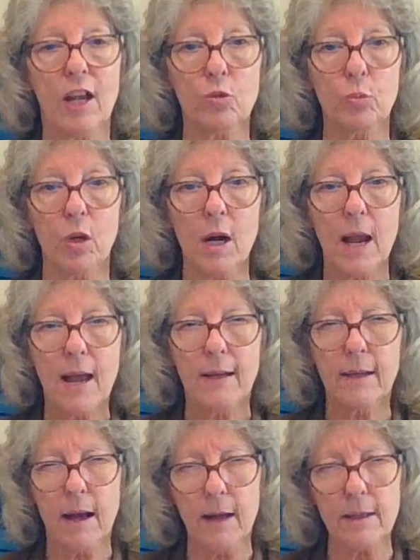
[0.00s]
As we're
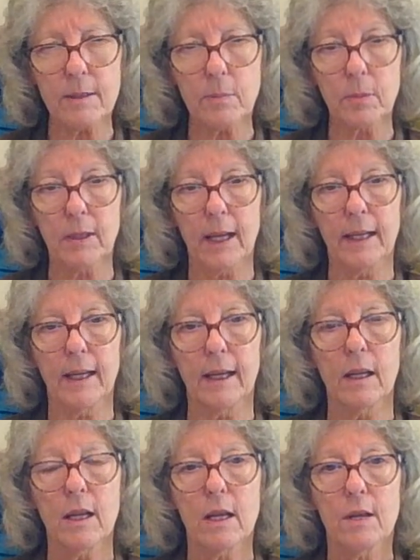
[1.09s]

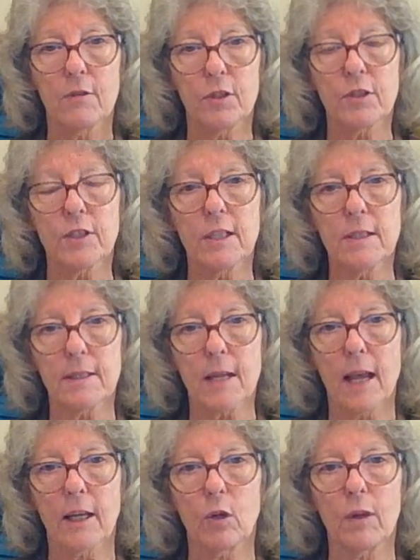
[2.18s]
contemplating the sin
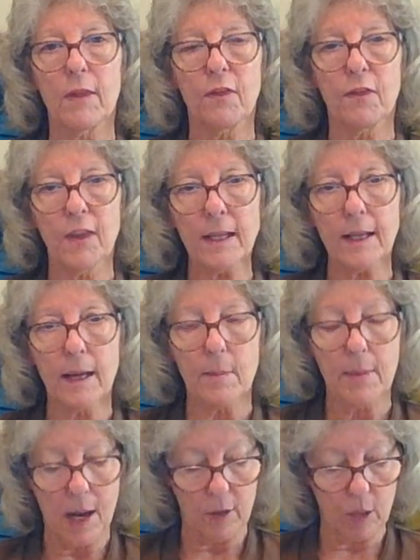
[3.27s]
cycle and thinking
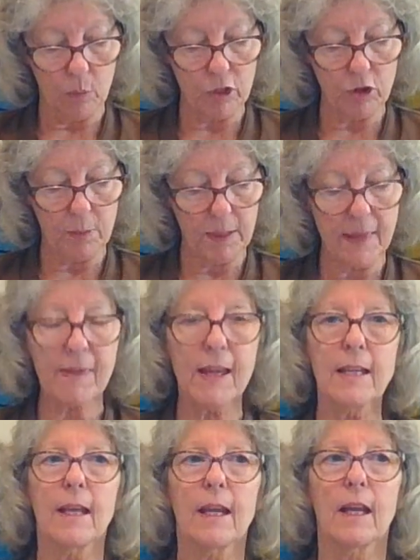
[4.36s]
about it, we should be
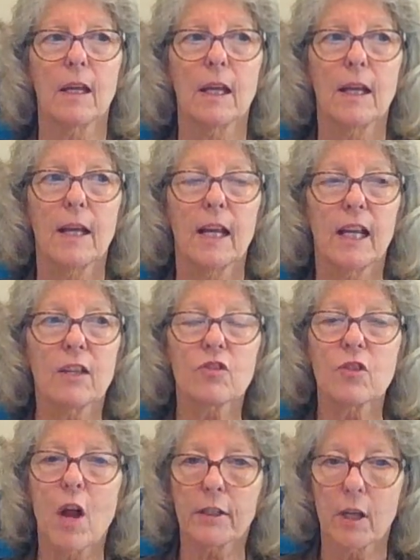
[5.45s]
thinking
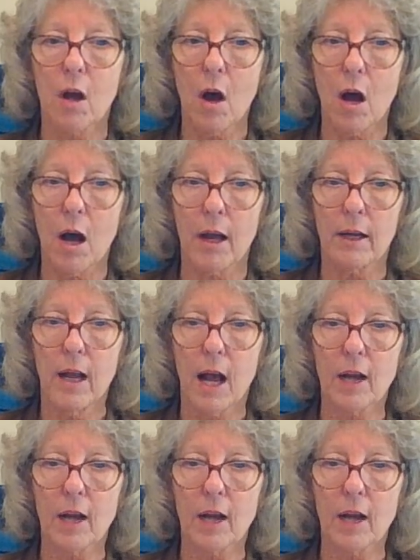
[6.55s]
it's not God.